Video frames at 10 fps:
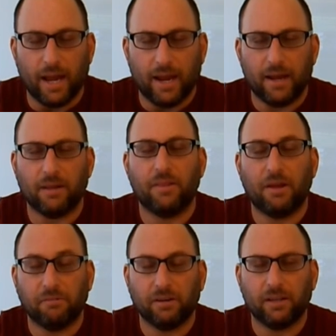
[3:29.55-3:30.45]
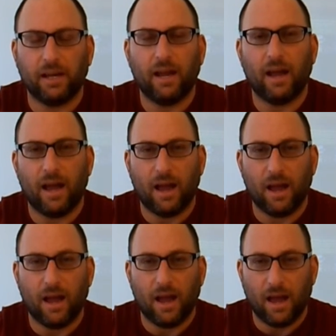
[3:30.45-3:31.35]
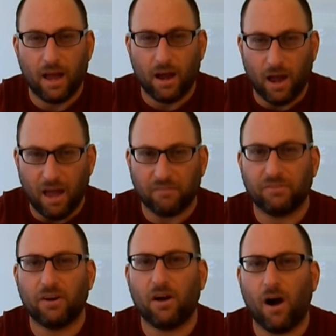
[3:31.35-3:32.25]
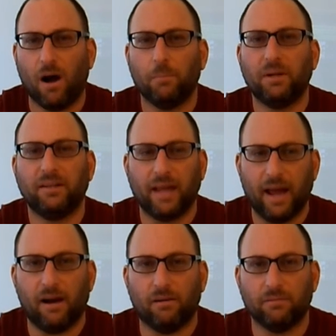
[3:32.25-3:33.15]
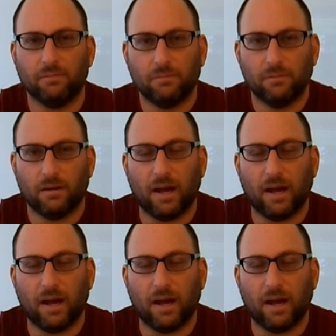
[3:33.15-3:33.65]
and they really have calmed it down.